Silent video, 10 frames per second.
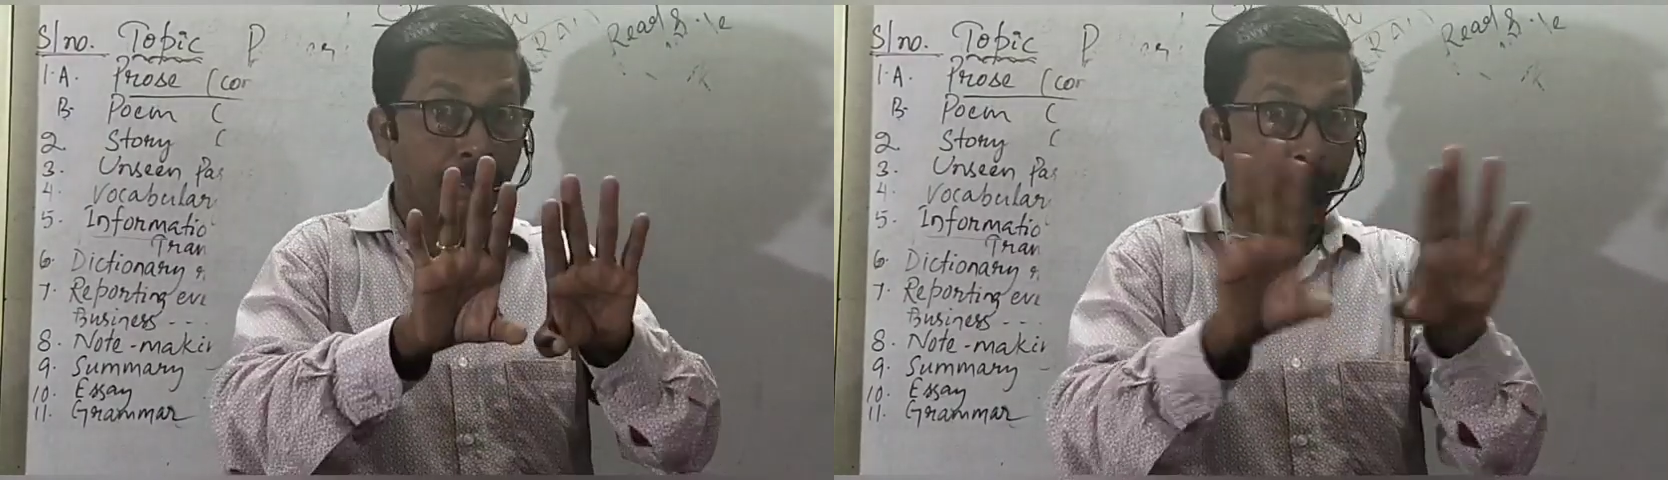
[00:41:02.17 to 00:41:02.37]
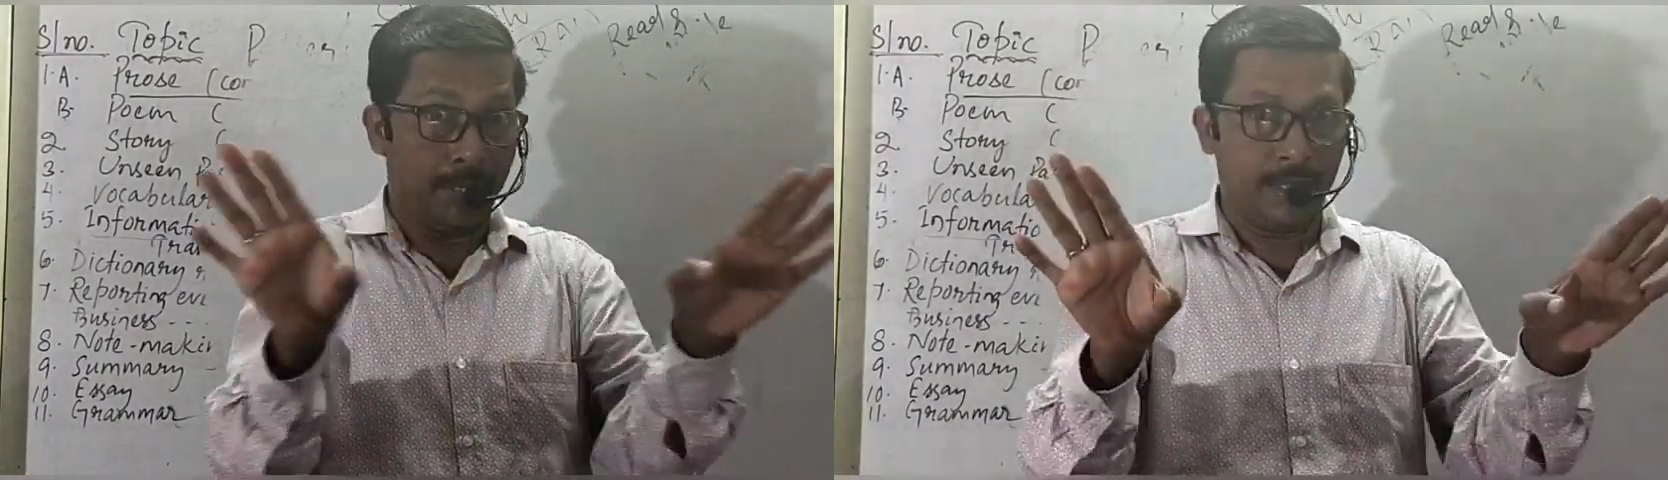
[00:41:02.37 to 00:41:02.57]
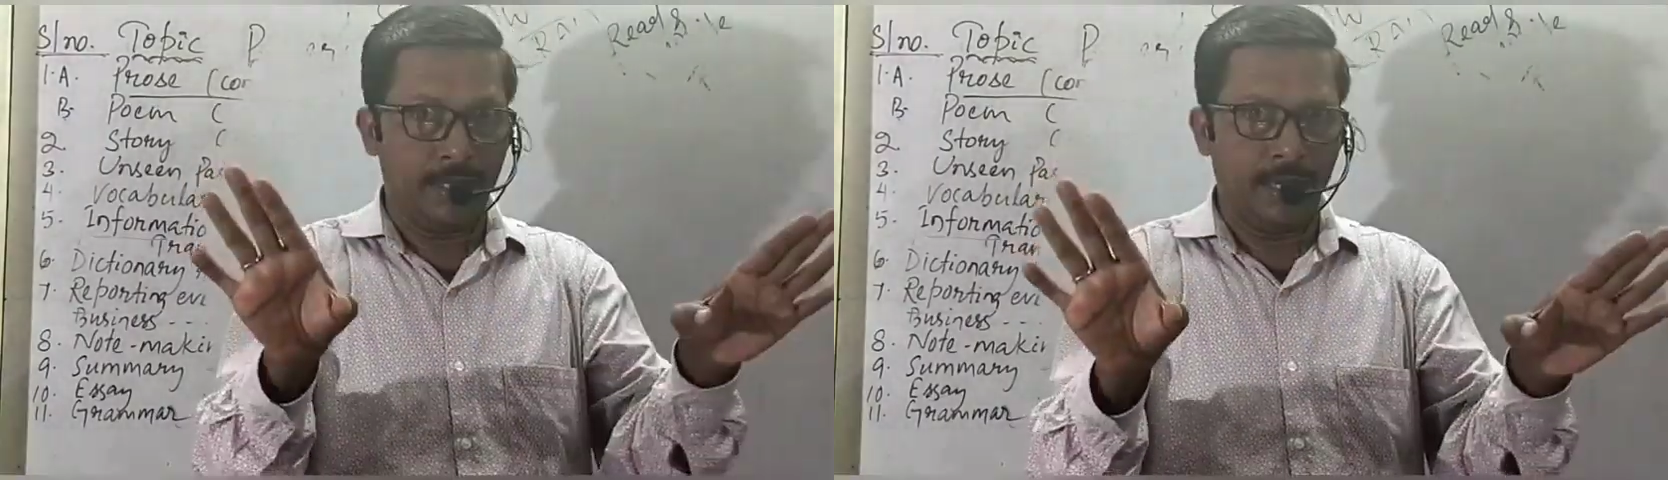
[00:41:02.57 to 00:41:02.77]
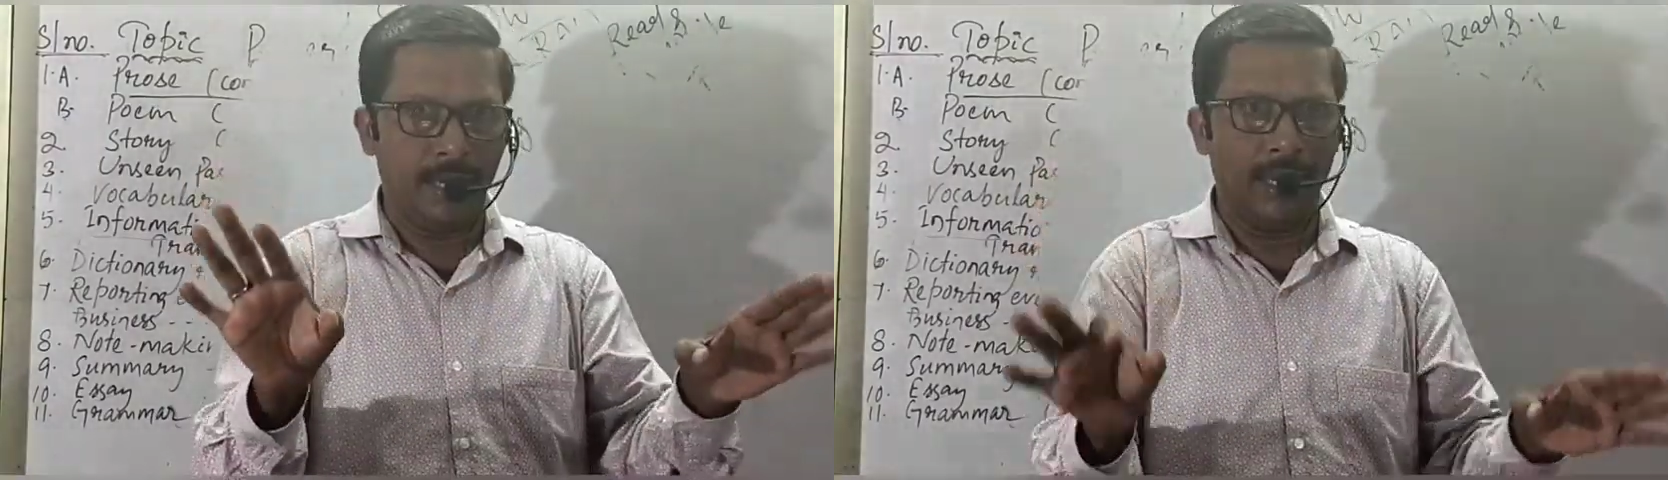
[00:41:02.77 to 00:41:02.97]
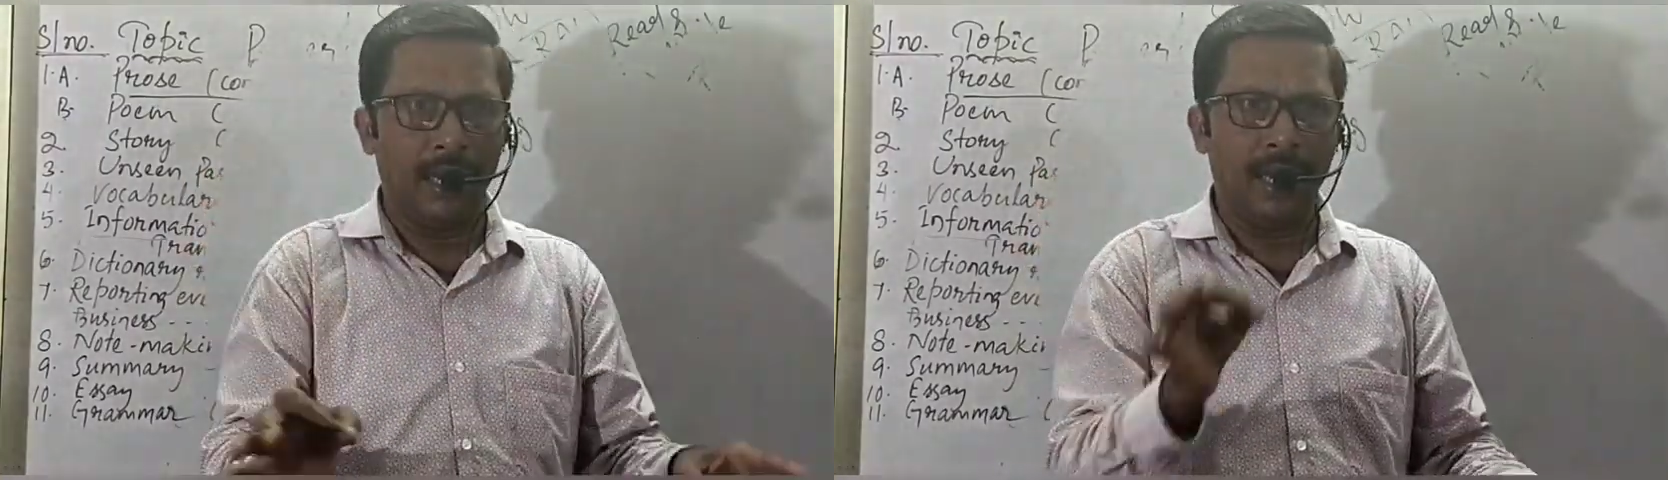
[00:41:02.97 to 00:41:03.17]
But
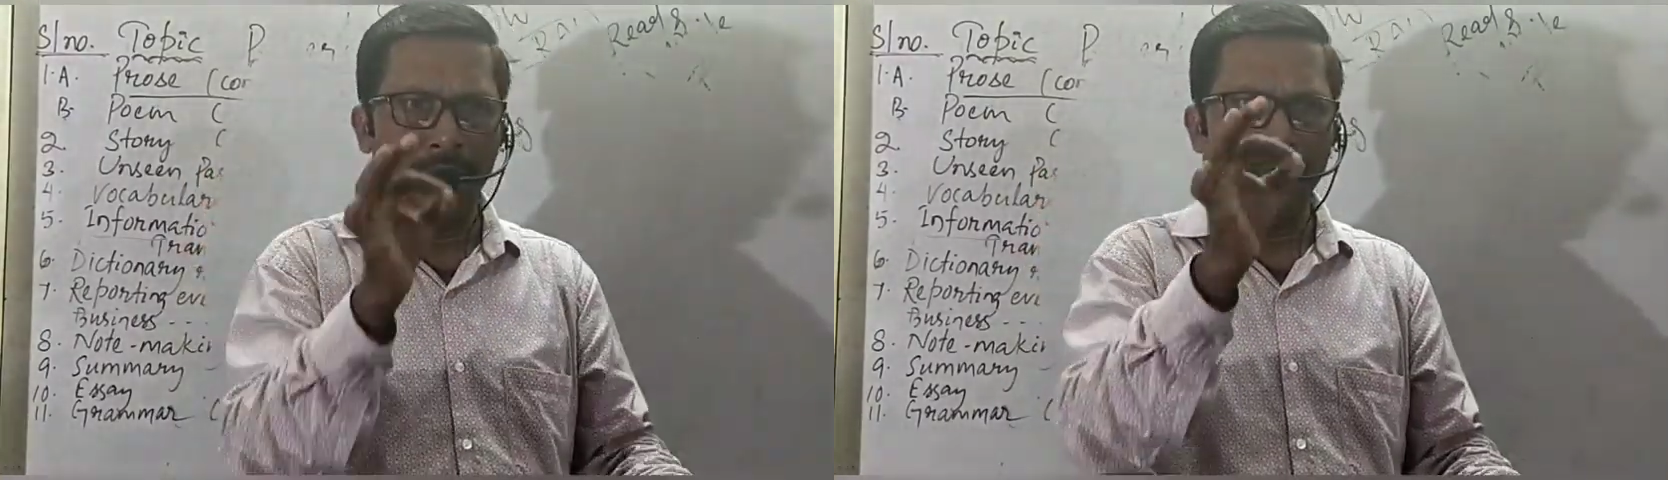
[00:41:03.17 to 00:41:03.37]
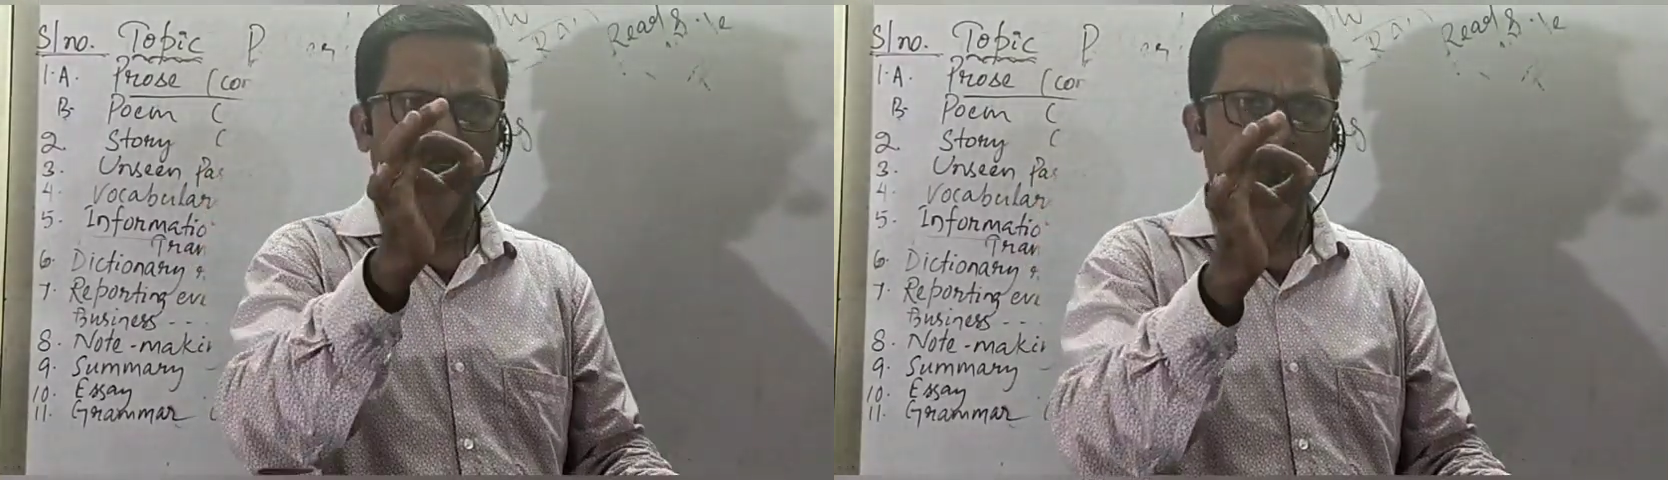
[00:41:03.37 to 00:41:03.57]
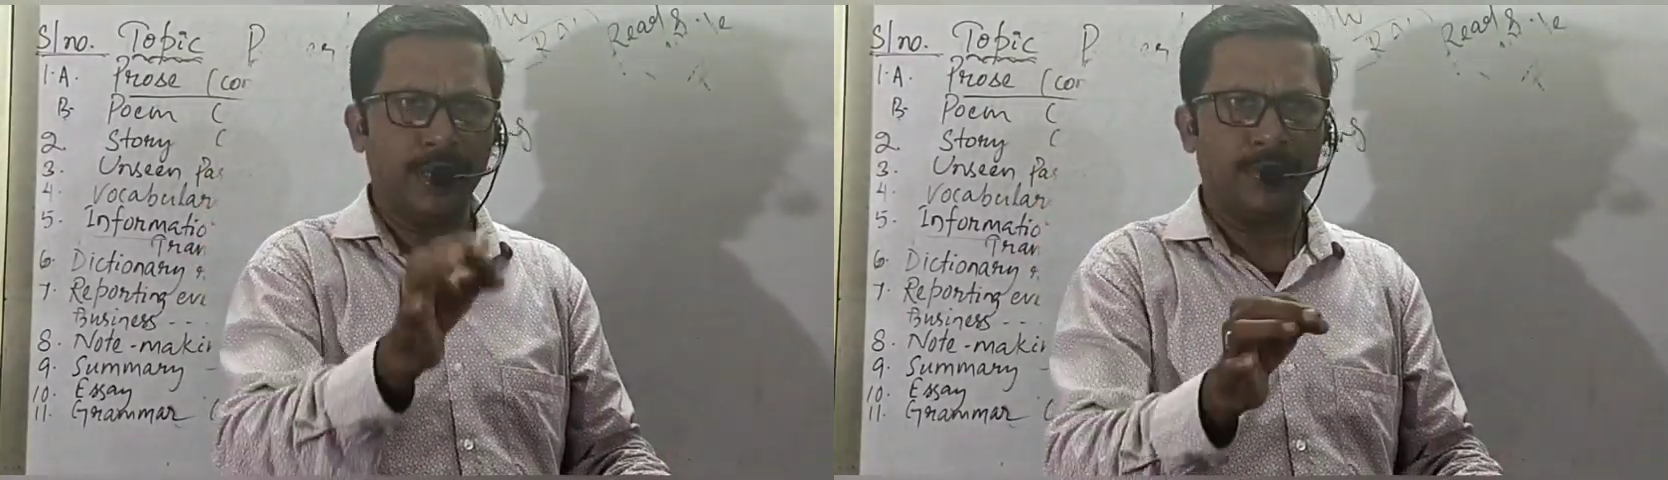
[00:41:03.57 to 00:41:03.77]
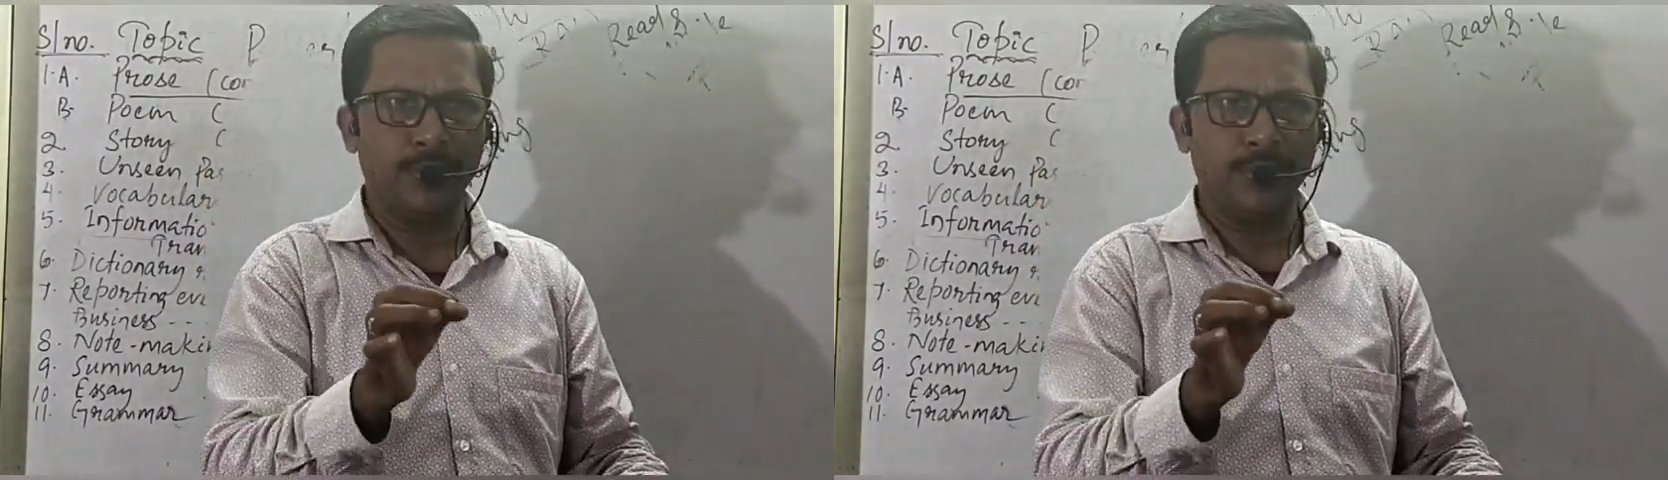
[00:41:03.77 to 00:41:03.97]
I don't want to